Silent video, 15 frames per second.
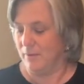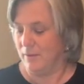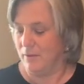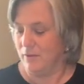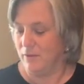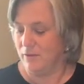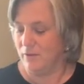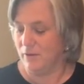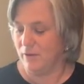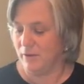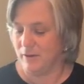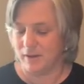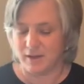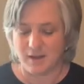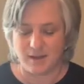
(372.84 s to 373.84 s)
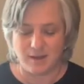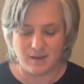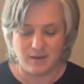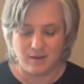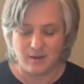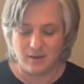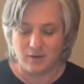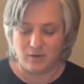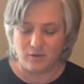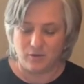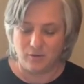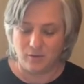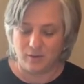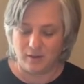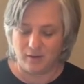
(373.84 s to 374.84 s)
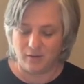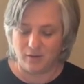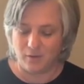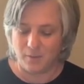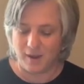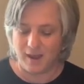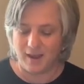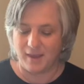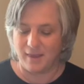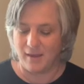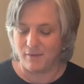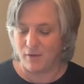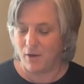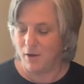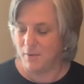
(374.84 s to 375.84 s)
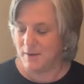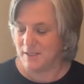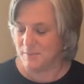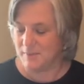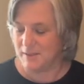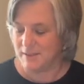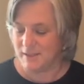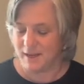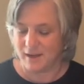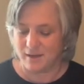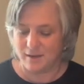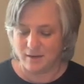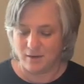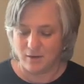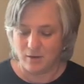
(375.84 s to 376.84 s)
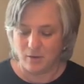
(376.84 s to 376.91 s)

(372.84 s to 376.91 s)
certainly do things the way they've always been done,